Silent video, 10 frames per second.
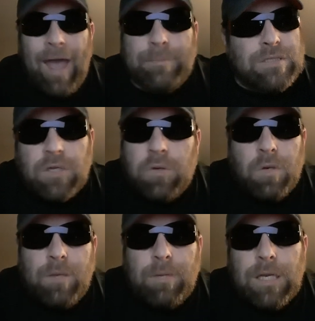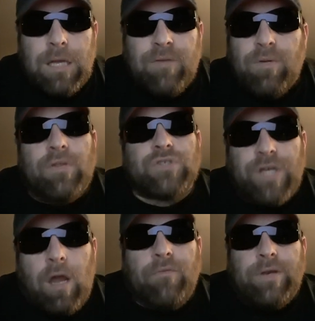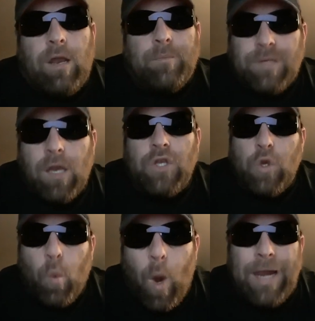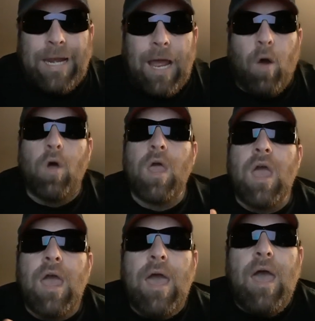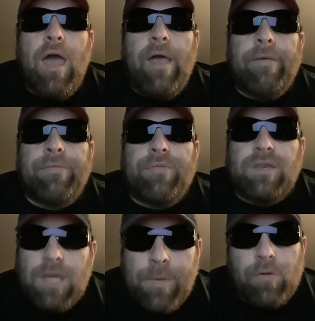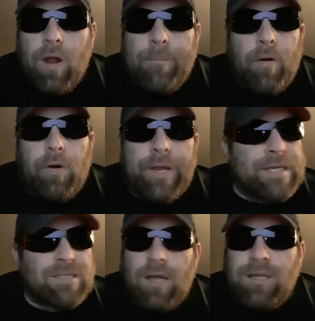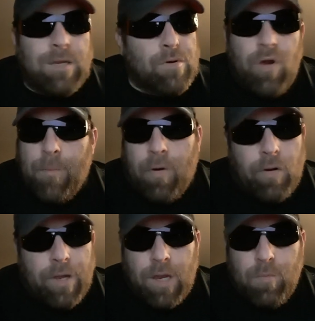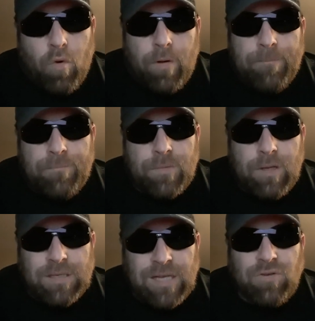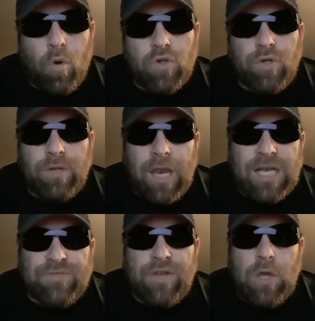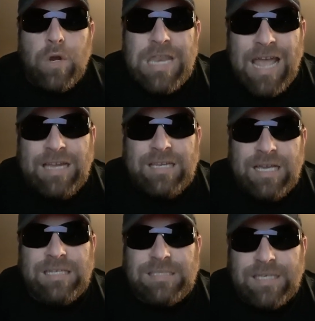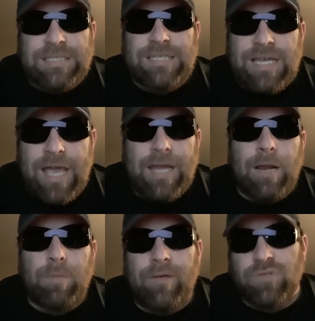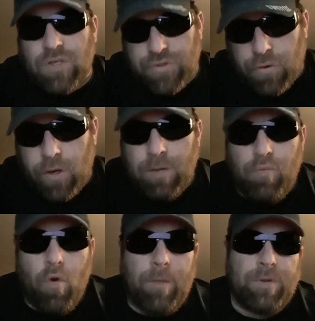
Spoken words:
absolutely believe, beyond the shadow of a doubt, I'm telling you right now, the Democrat Party is not the Democrat Party anymore. As I told you in the last video, 1968, I believe, was a turning point